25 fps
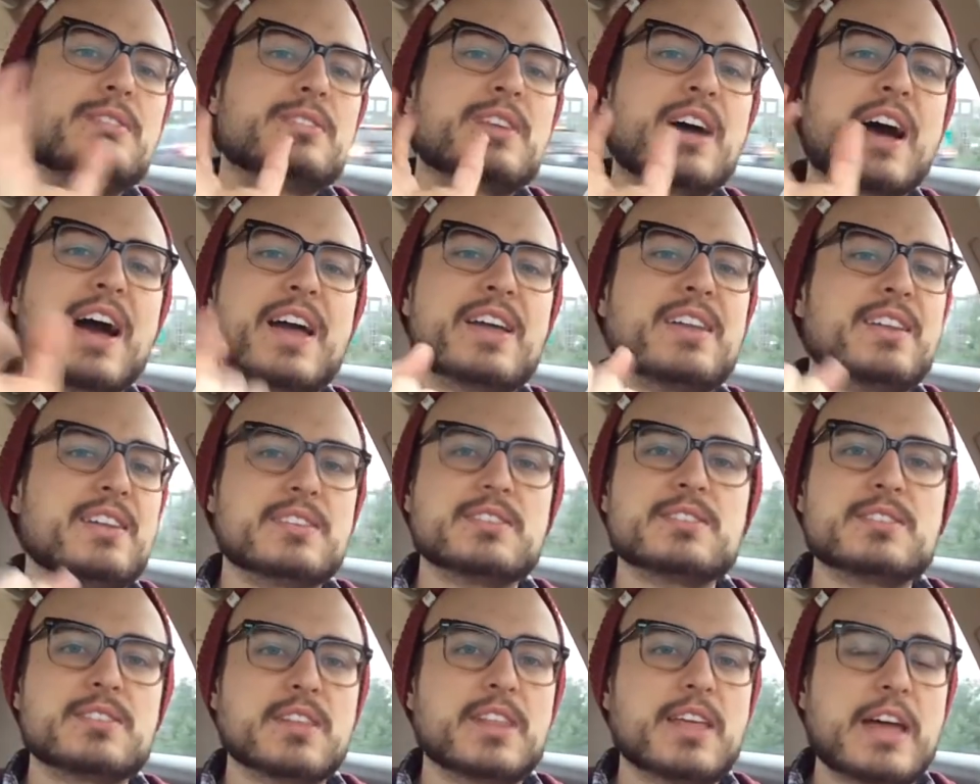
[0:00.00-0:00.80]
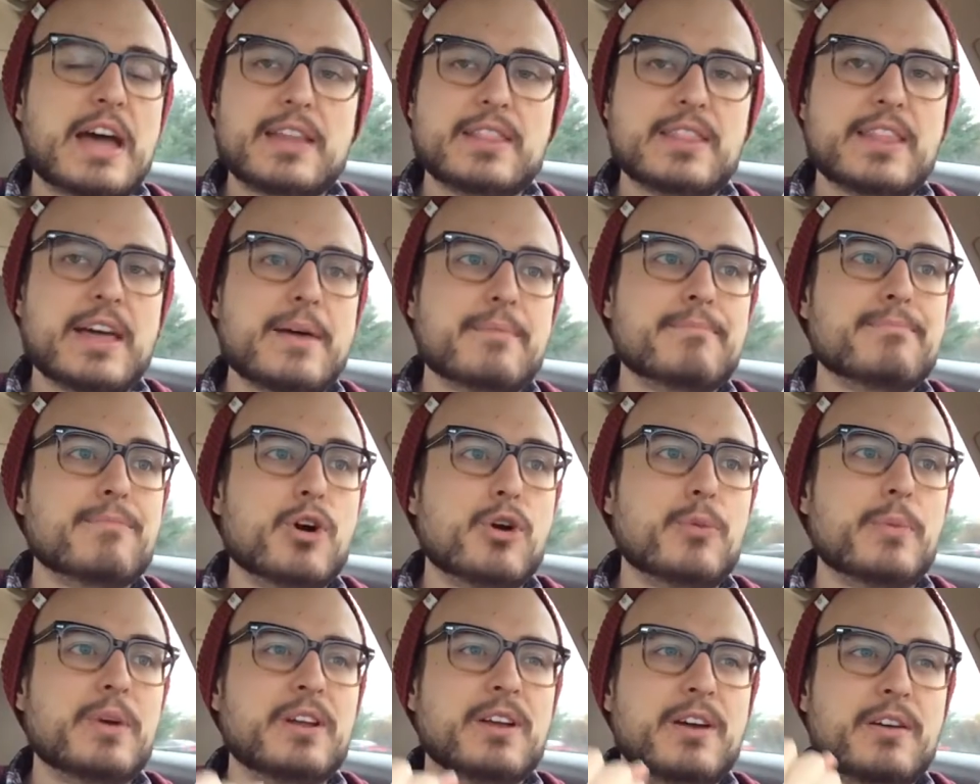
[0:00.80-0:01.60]
tied into that that
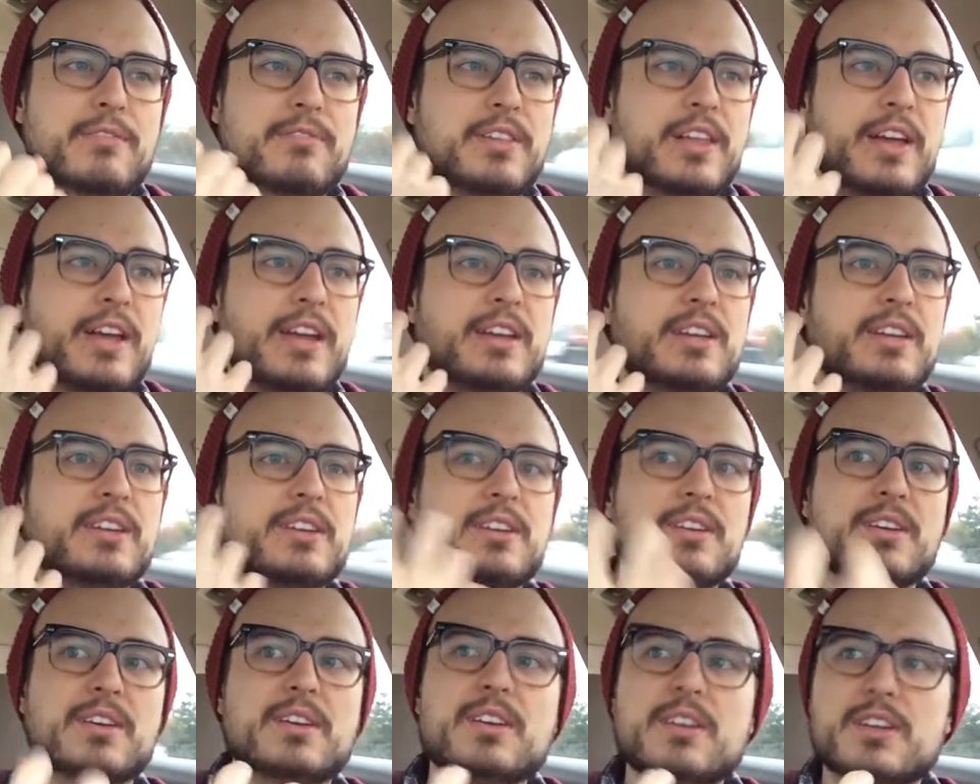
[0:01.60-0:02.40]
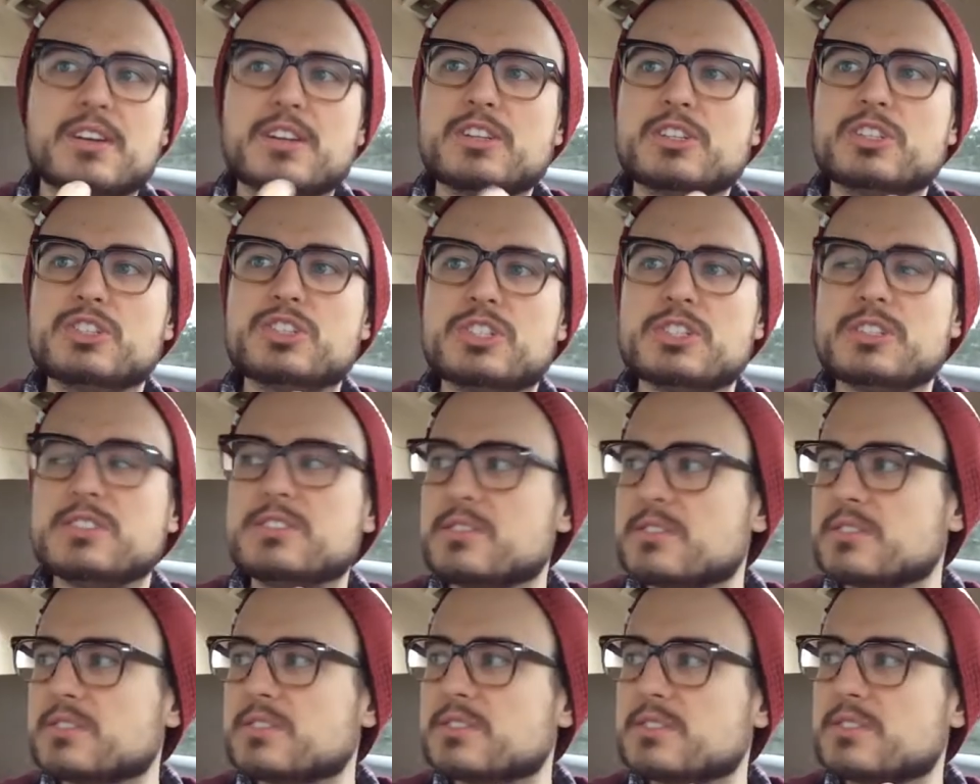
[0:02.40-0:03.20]
moment of like
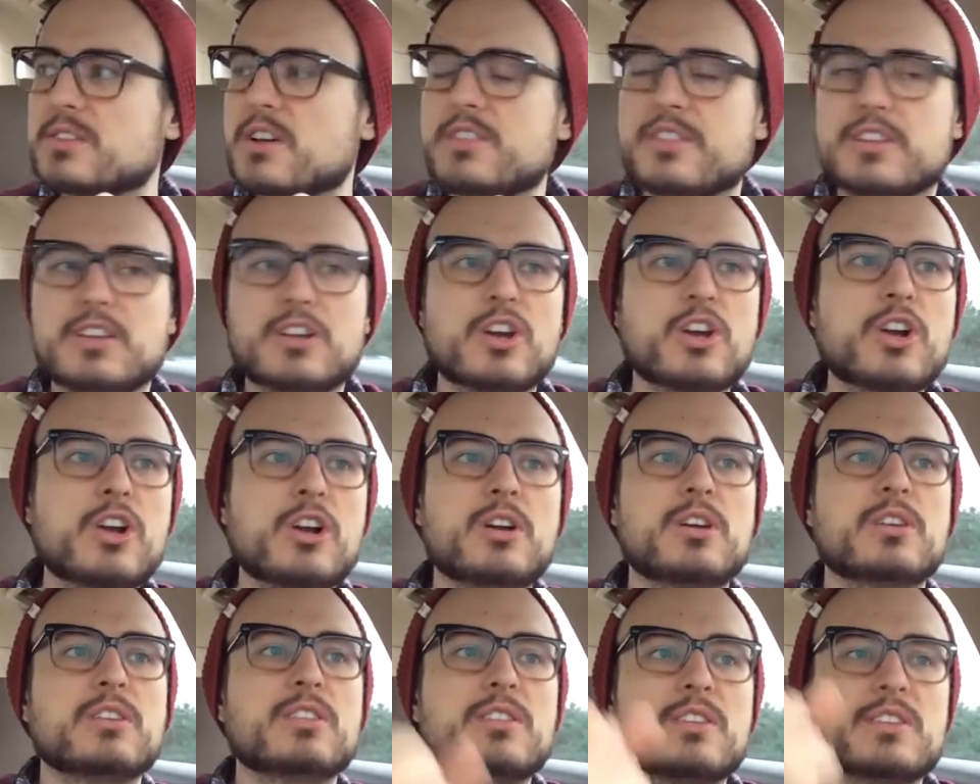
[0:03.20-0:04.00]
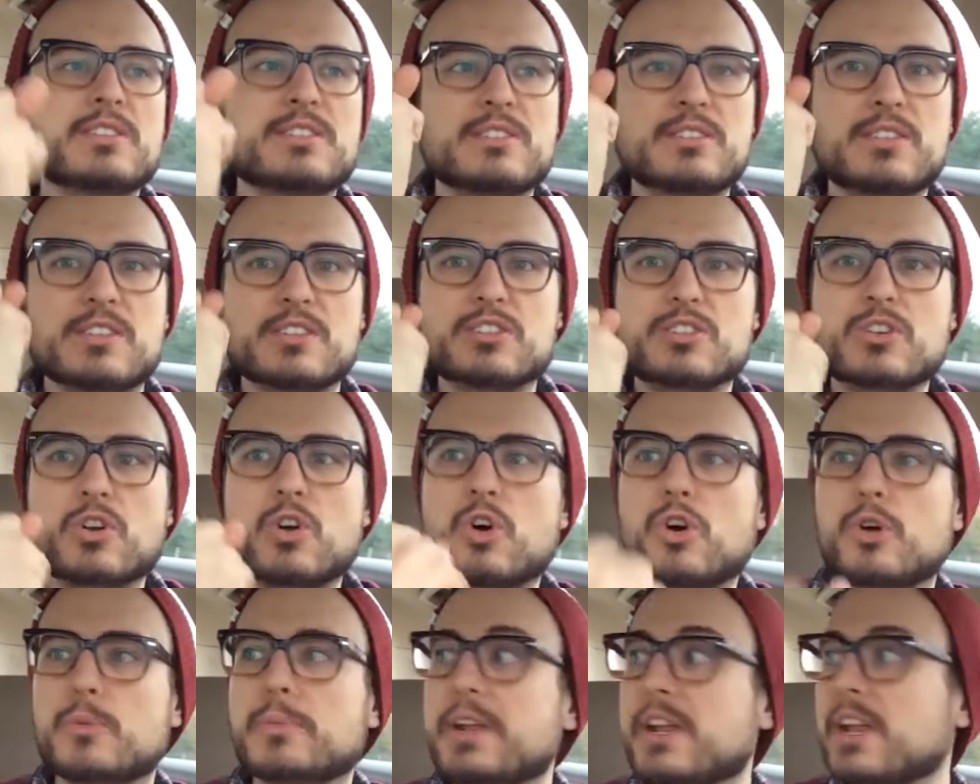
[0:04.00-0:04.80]
Jesus is on the earth. It's this
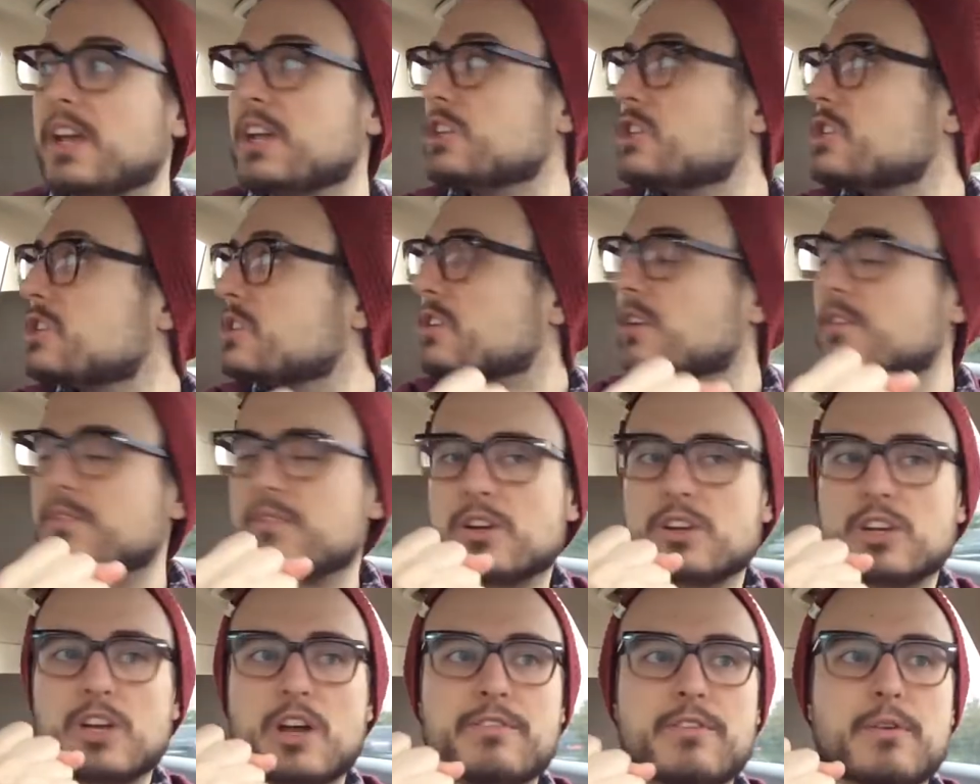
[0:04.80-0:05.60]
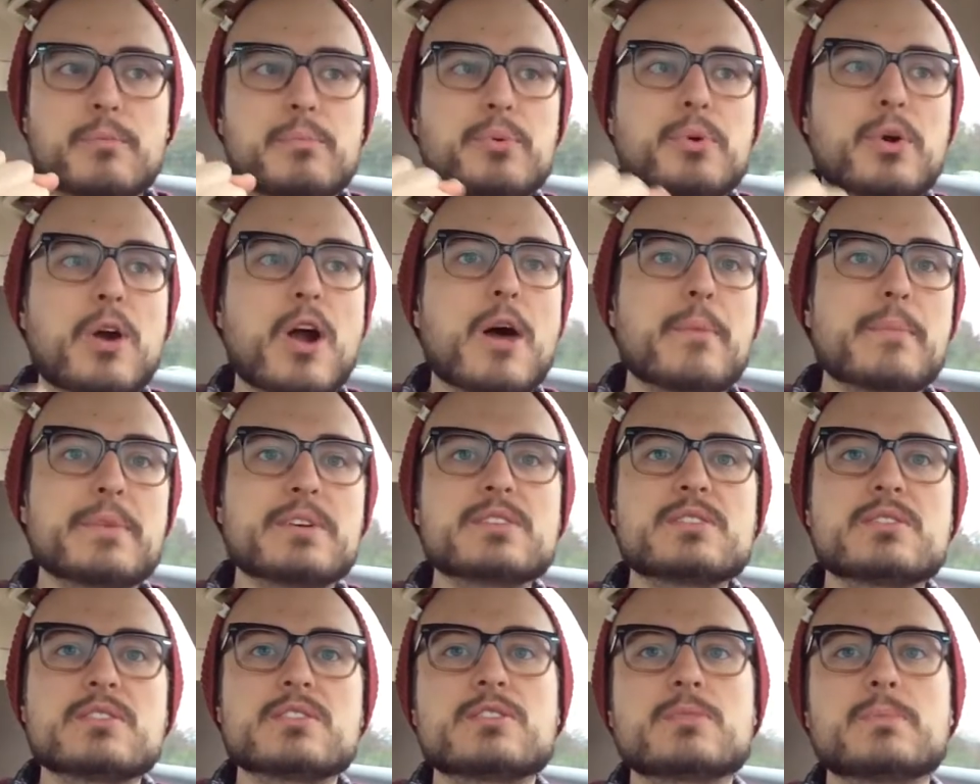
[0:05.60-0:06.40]
culmination of a, of a
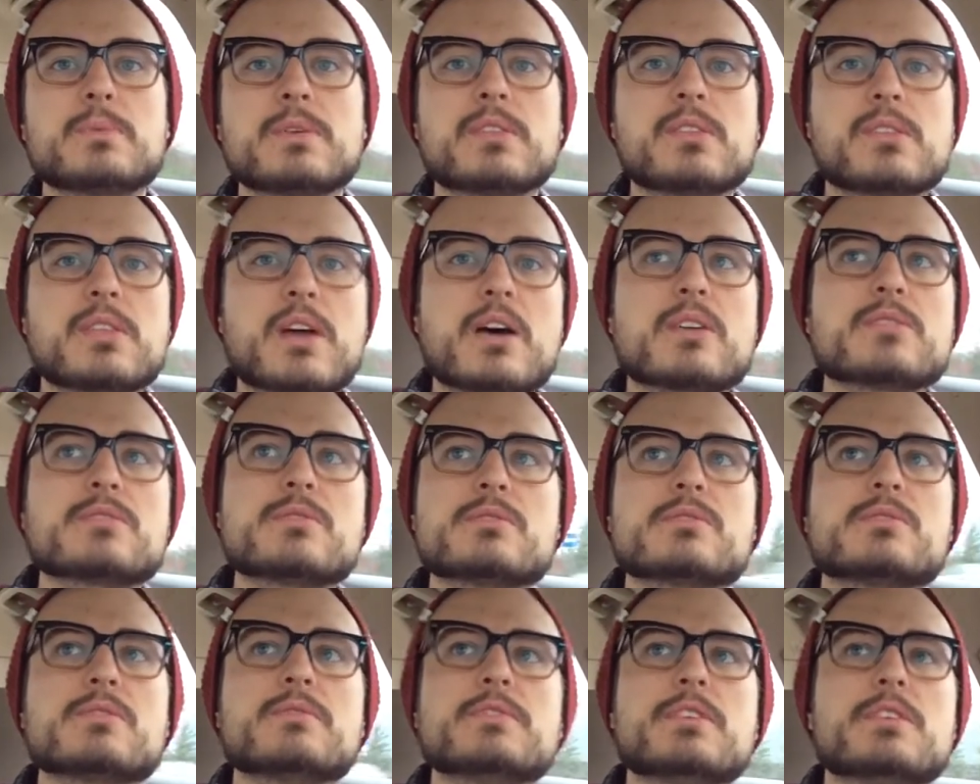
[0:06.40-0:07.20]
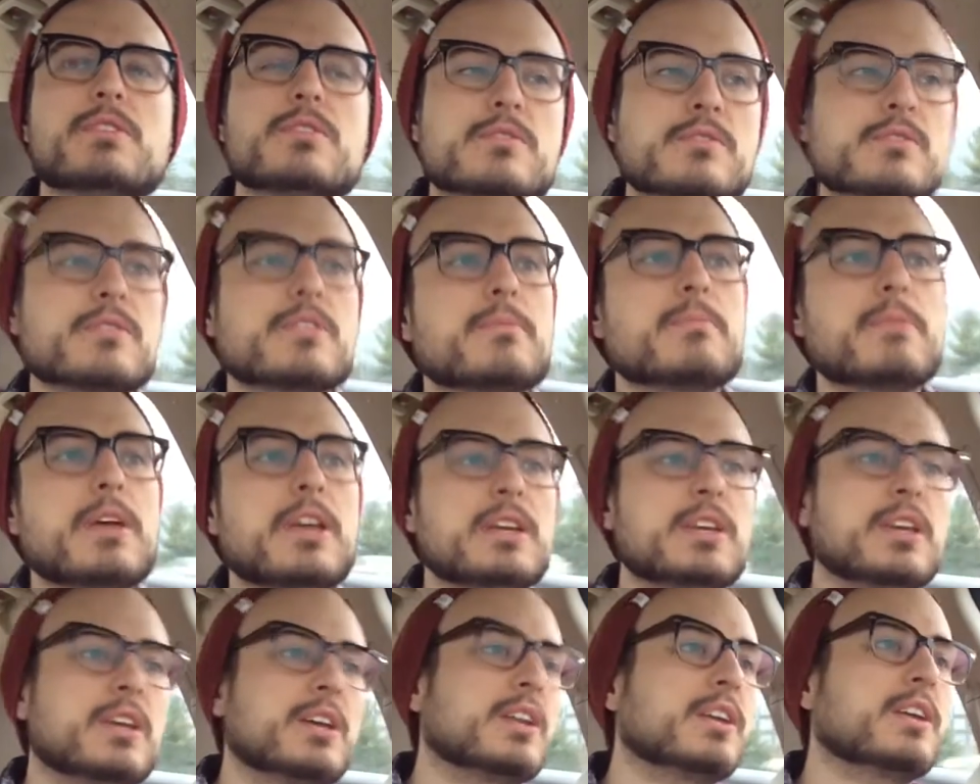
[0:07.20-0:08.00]
promise that's been thousands of years in the
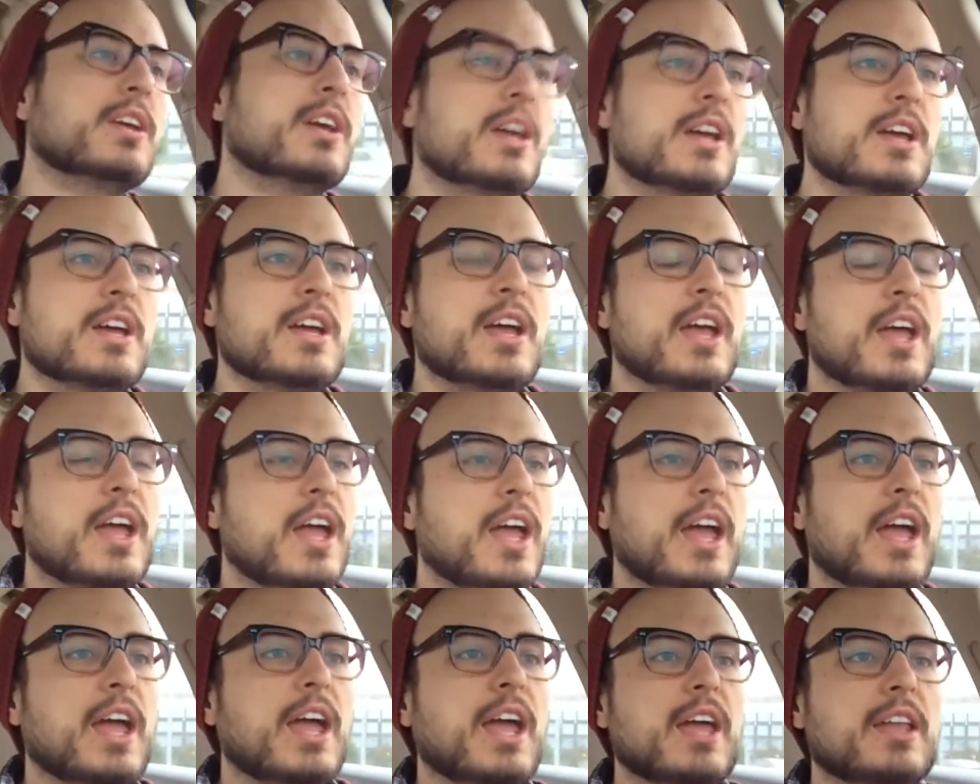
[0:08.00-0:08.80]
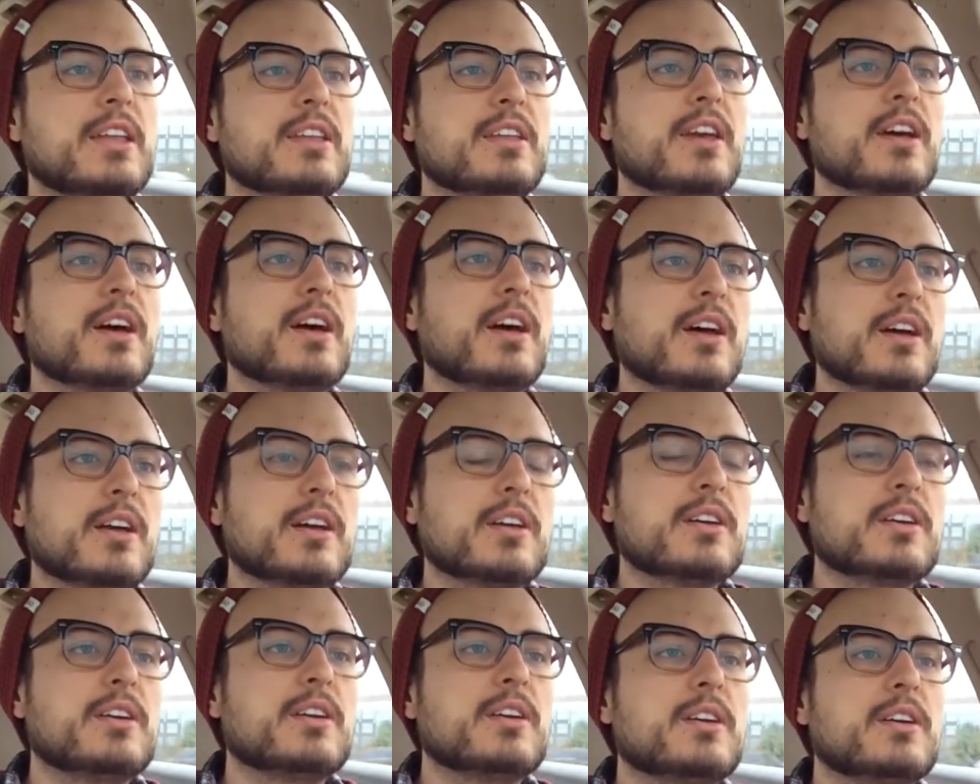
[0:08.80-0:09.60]
making, and
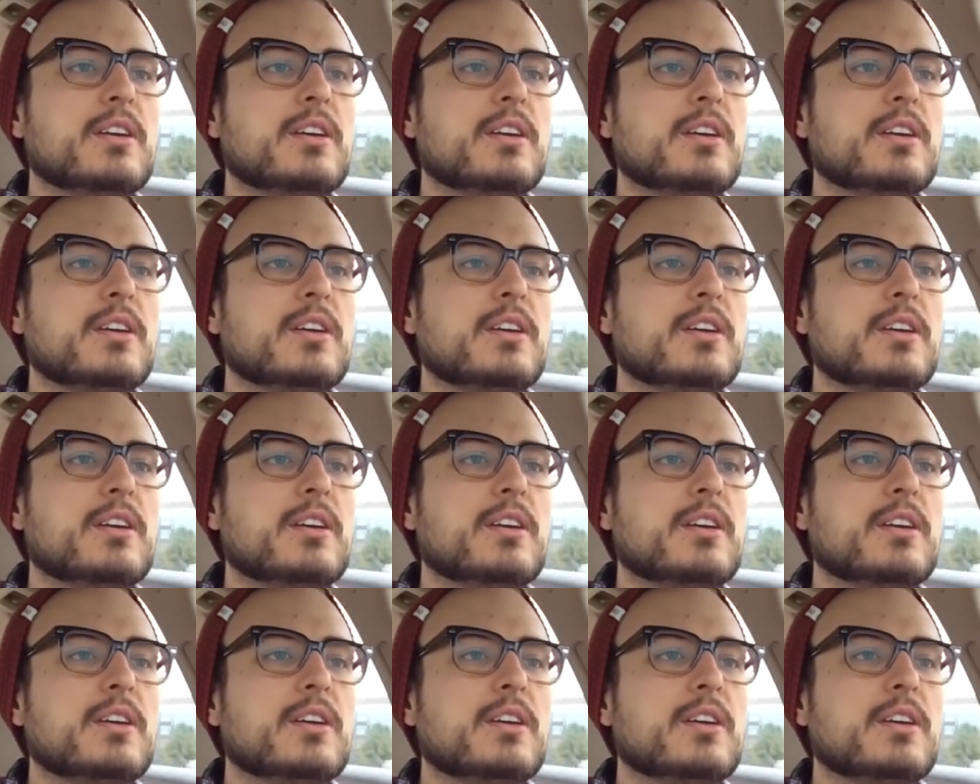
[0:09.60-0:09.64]
uh,